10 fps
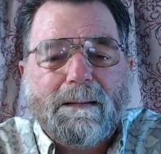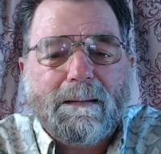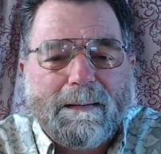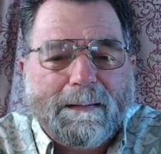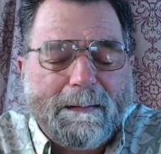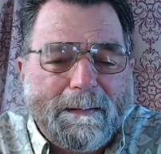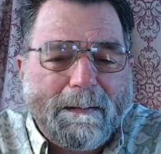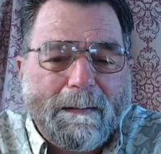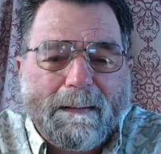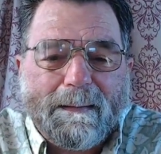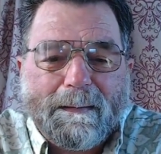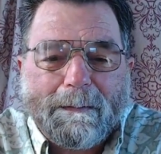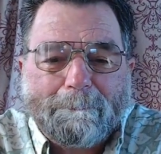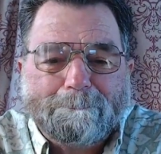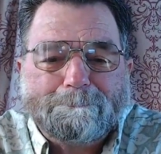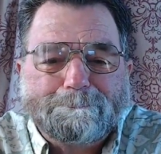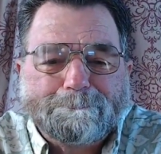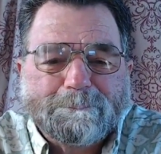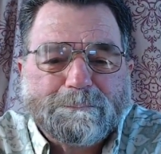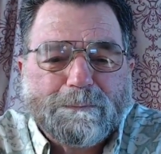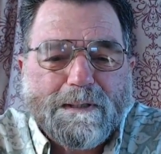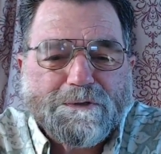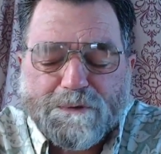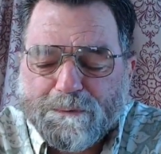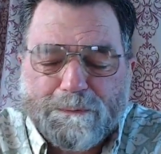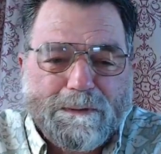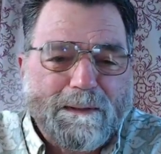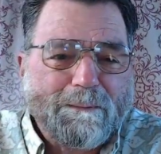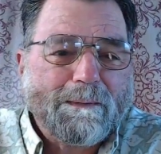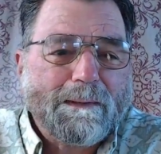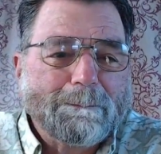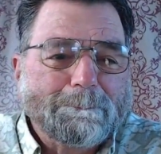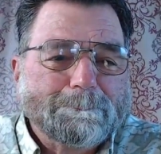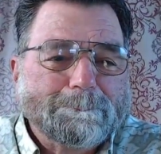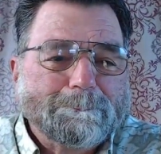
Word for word: um, what's the word I want?